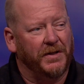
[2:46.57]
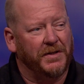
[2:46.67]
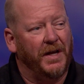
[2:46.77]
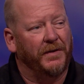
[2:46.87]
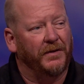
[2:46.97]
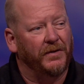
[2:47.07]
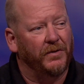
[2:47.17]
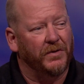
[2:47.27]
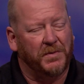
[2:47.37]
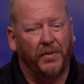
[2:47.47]
is nothing
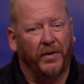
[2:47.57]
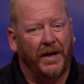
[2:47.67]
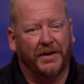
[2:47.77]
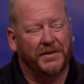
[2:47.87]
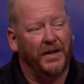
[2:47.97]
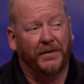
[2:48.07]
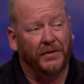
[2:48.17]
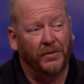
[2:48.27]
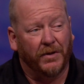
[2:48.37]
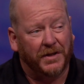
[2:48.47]
new to Spokane, is nothing
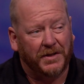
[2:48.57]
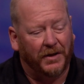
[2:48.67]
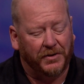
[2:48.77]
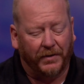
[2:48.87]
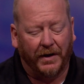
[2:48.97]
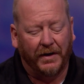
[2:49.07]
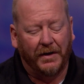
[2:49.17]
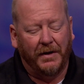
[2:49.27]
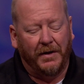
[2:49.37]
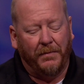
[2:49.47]
new to this country.
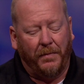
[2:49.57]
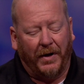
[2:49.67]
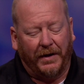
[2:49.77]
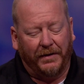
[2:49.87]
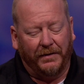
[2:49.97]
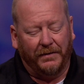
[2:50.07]
But